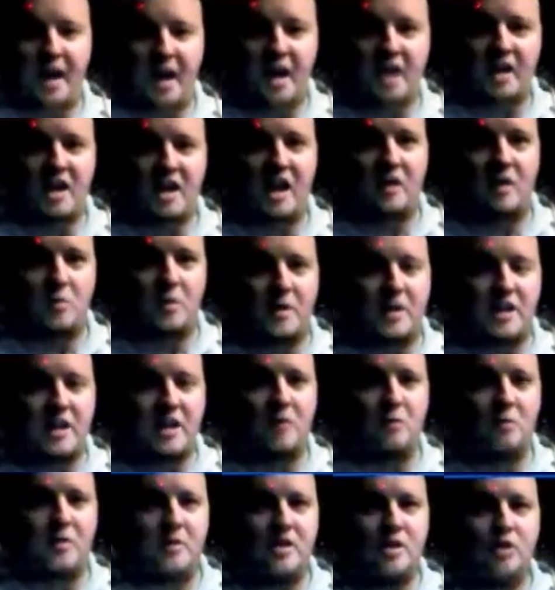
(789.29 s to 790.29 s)
Pain, and when
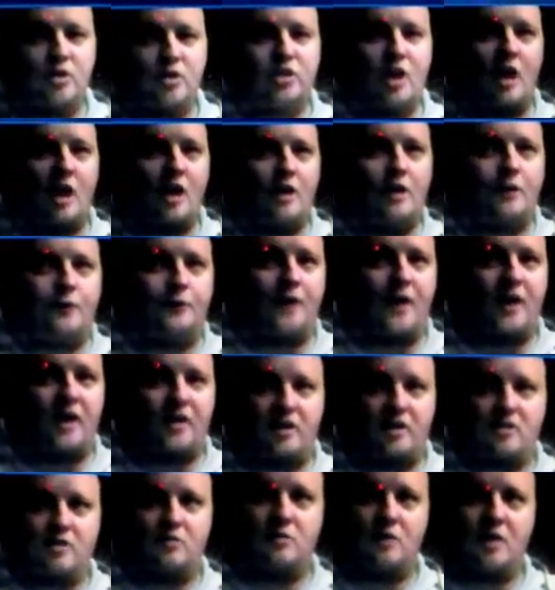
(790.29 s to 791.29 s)
you saw his
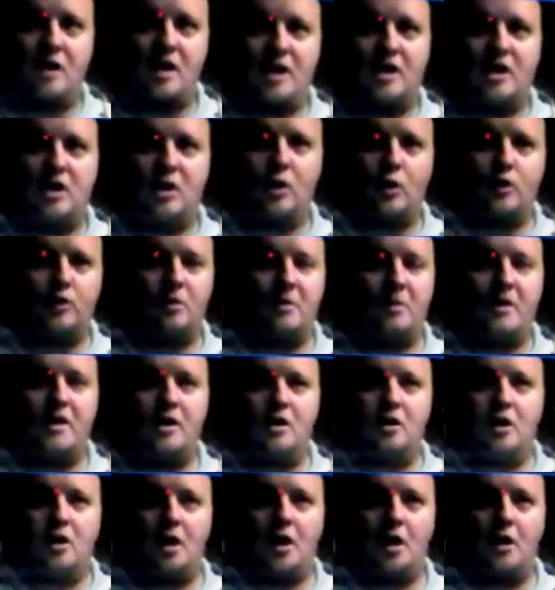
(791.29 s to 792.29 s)
face and he's ready to kill
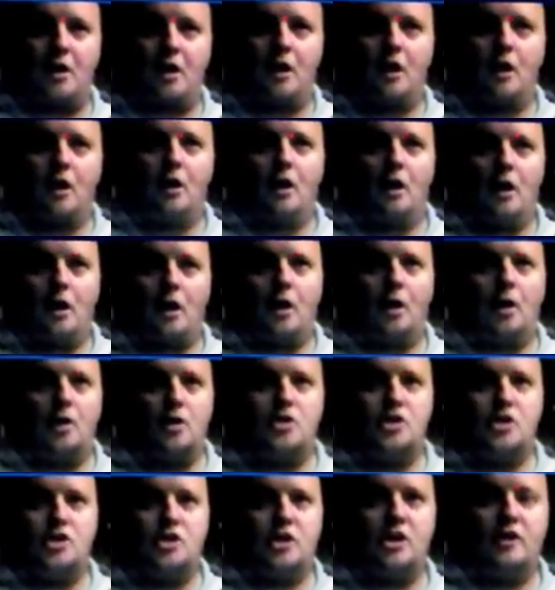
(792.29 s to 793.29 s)
somebody, you're like,
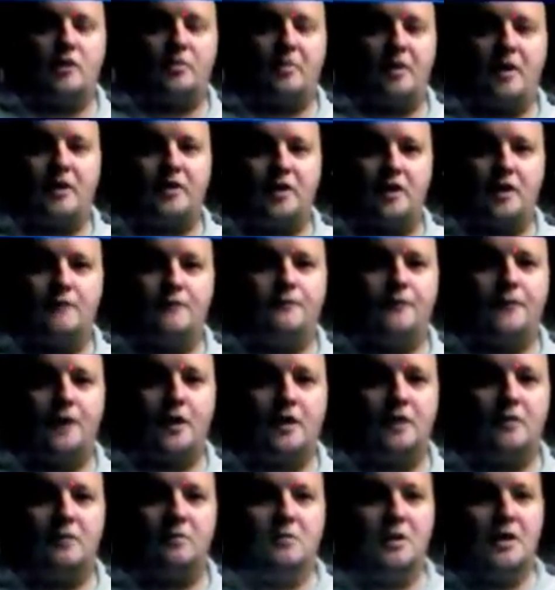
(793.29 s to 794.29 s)
oh, shit's about to get
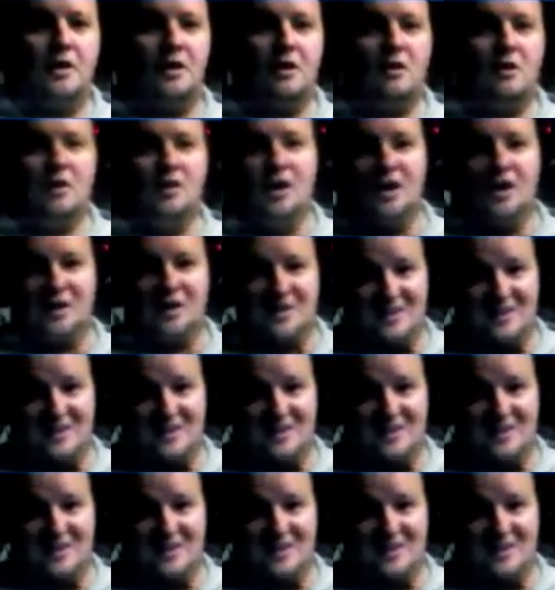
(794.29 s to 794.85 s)
fucking real.